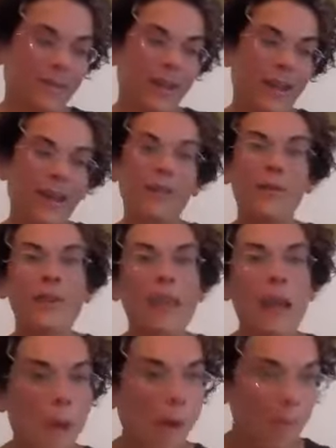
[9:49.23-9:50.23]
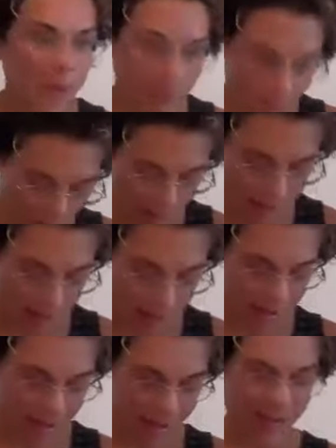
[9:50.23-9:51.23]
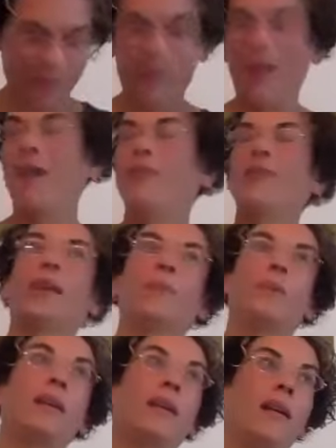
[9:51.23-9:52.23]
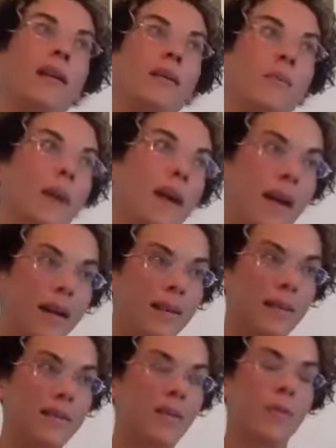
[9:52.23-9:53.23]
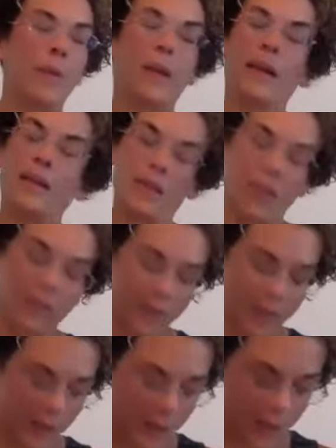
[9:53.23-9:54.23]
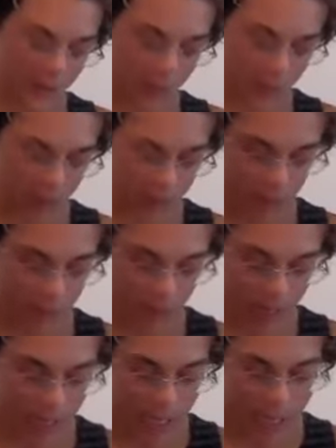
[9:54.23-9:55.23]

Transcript: we're having that pumpkin pie, we're having that pecan pie that's, oh my gosh, ever so sweet, right?